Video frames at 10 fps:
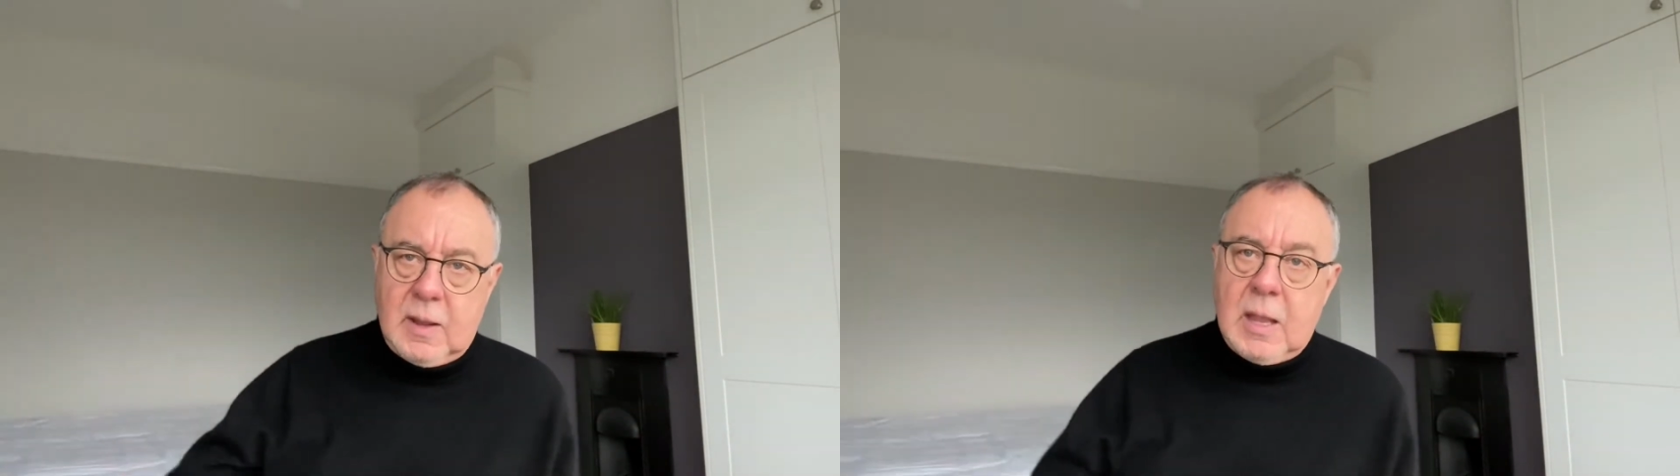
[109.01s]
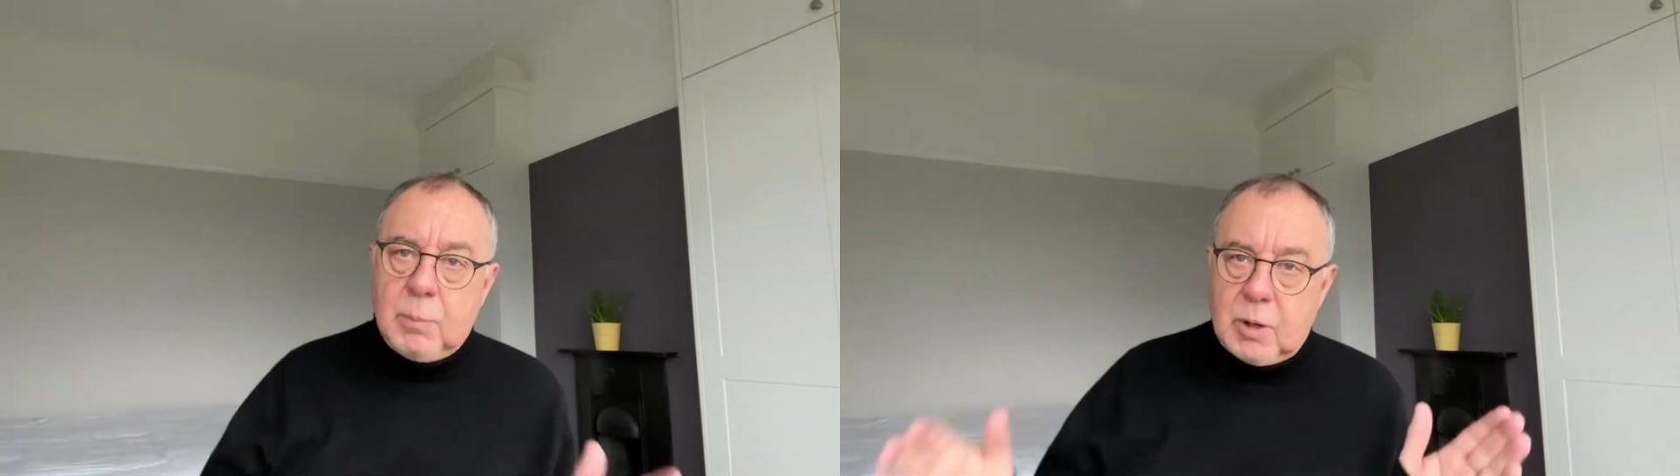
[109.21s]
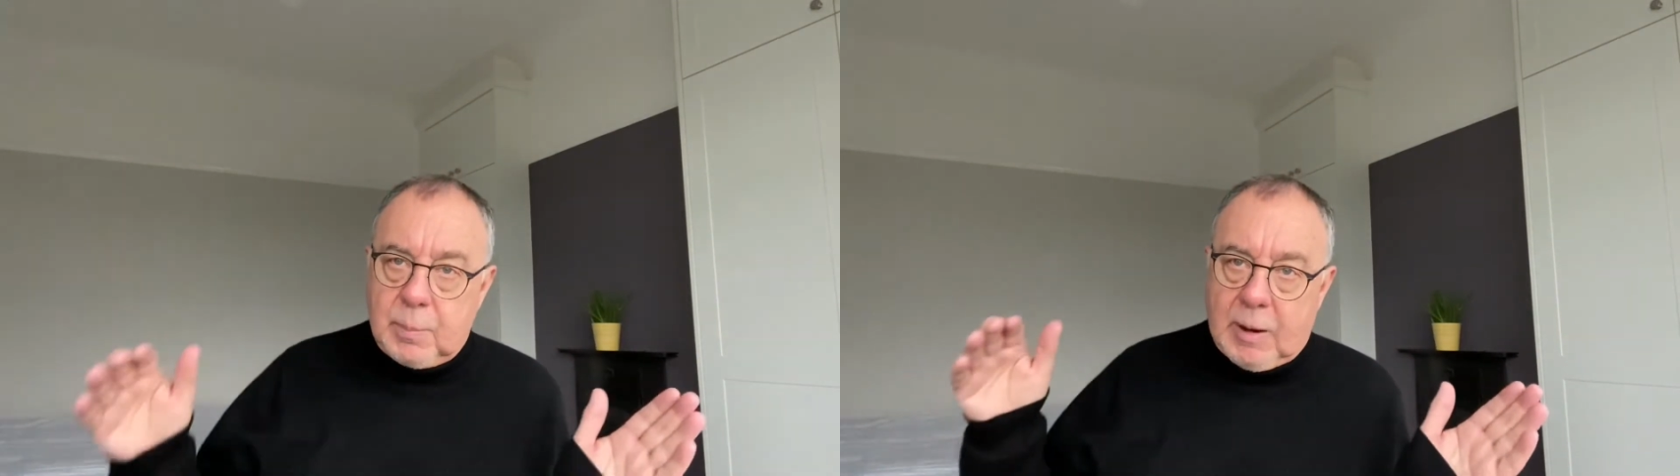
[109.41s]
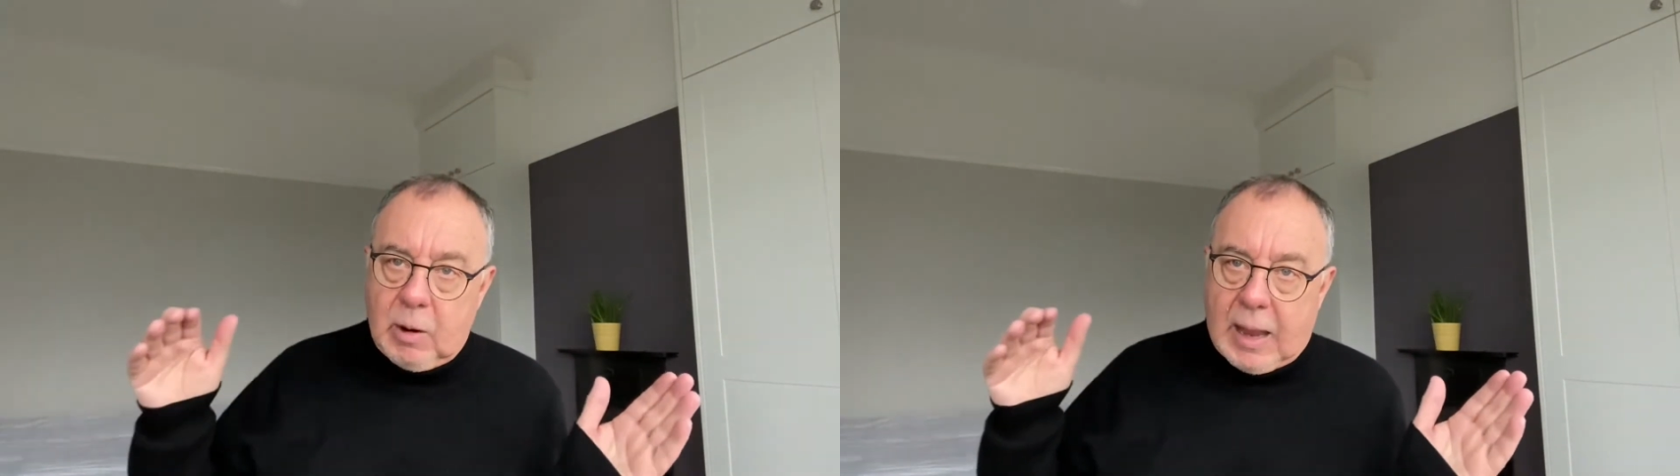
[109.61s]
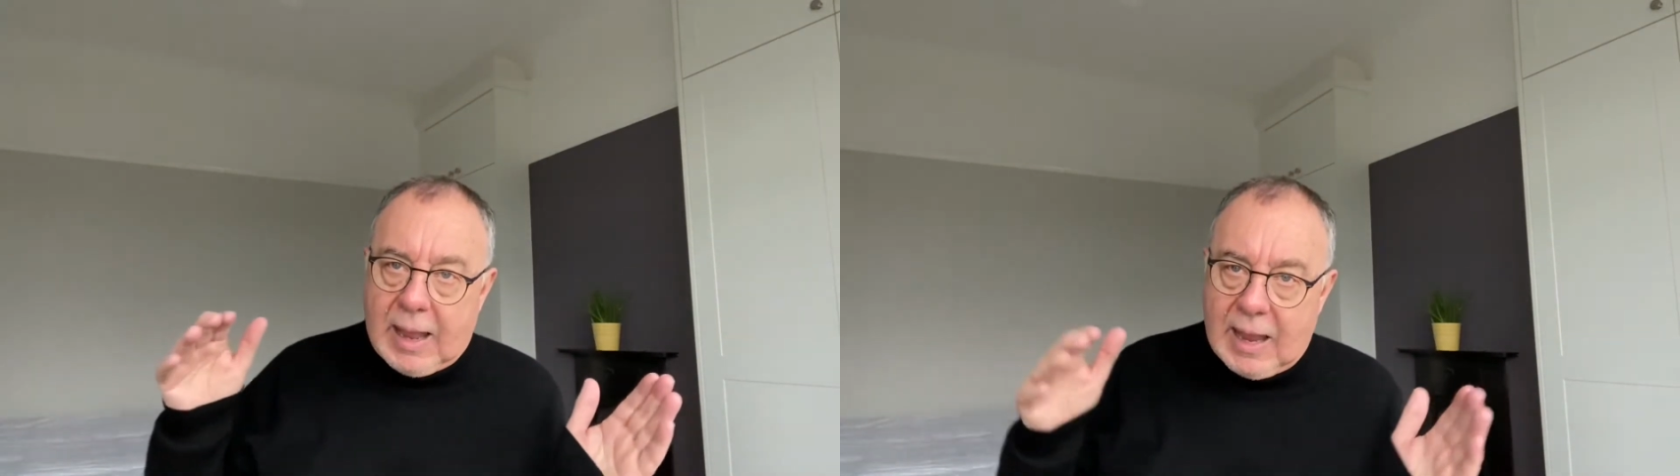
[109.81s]
but about
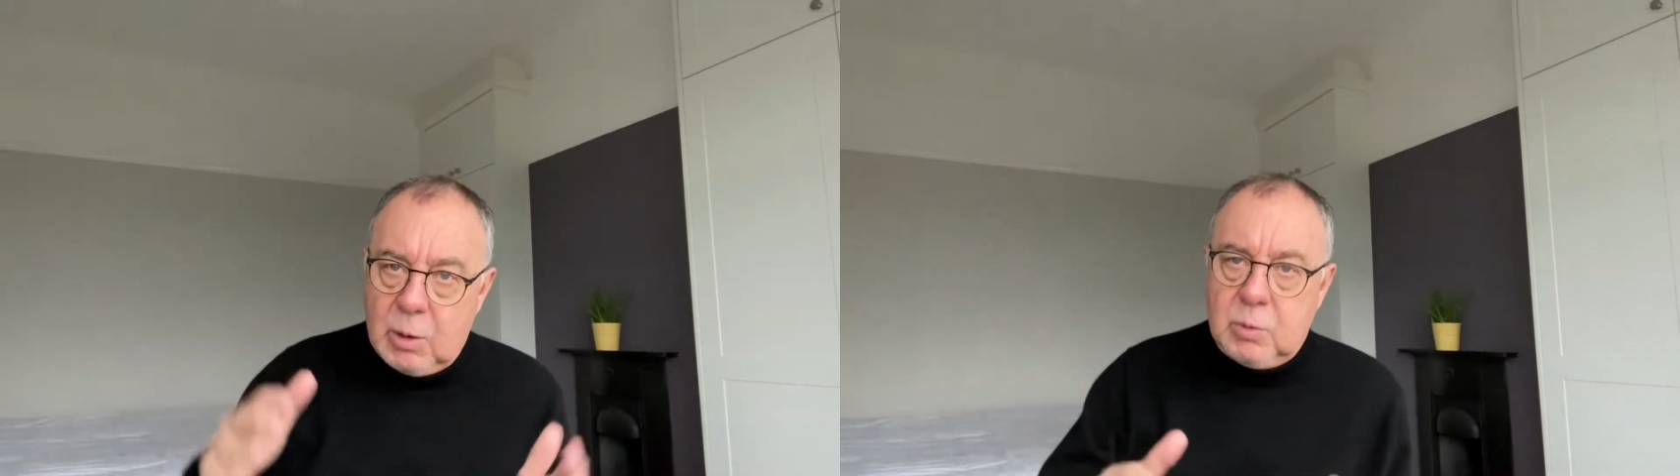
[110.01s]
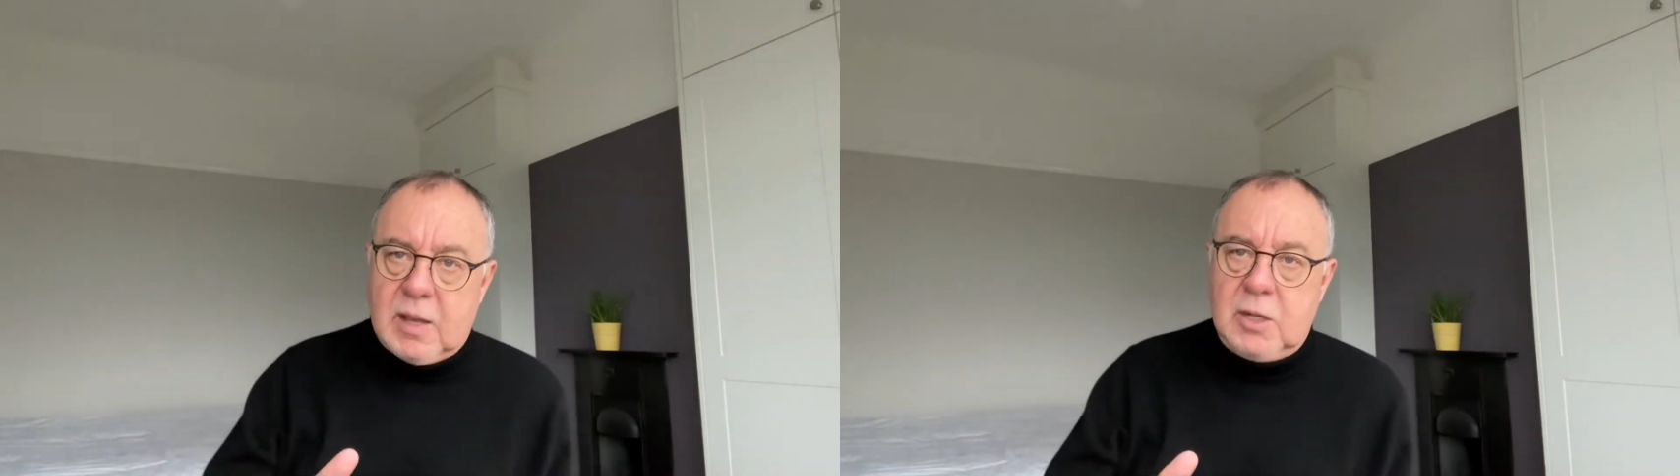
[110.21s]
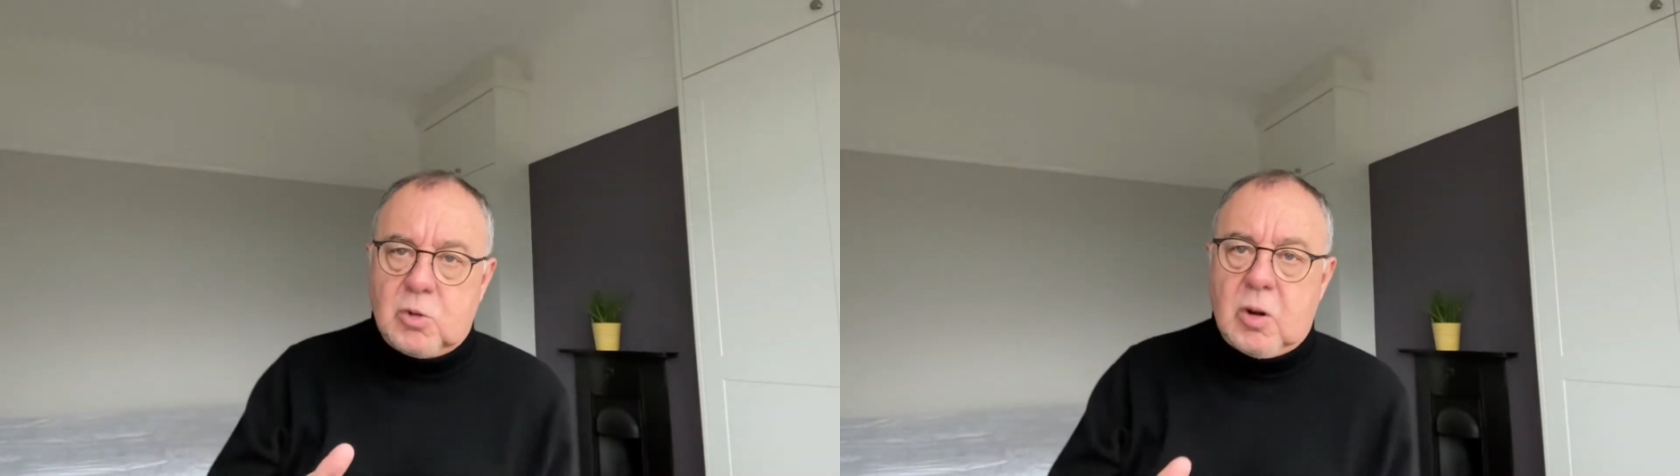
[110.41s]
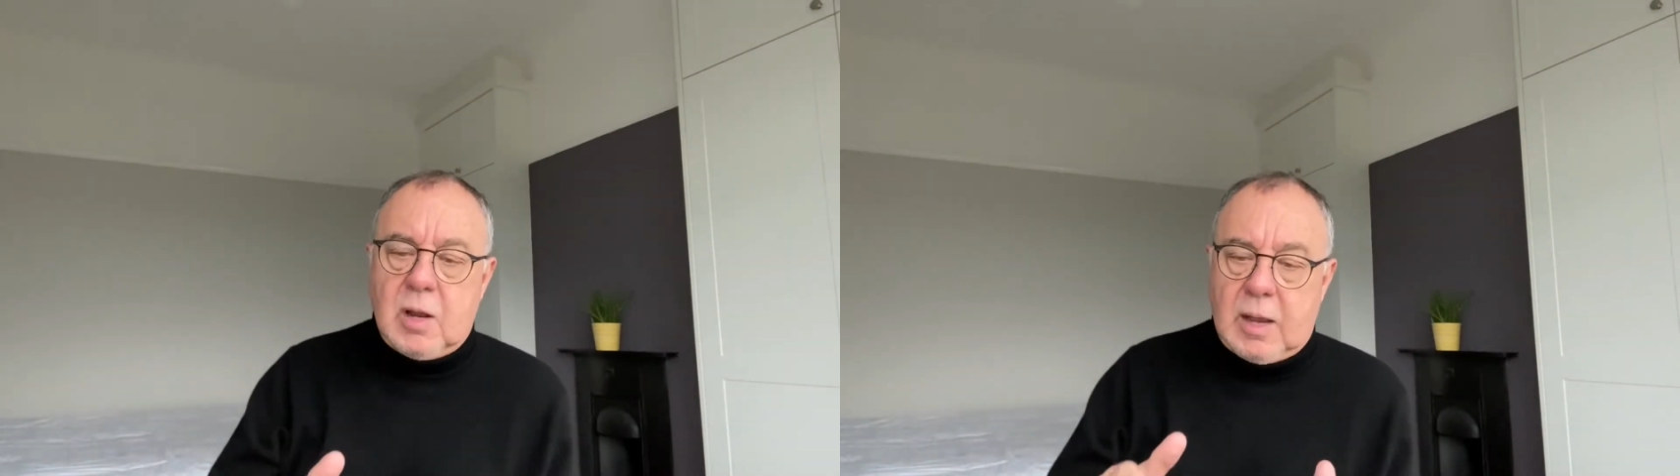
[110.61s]
how they drive,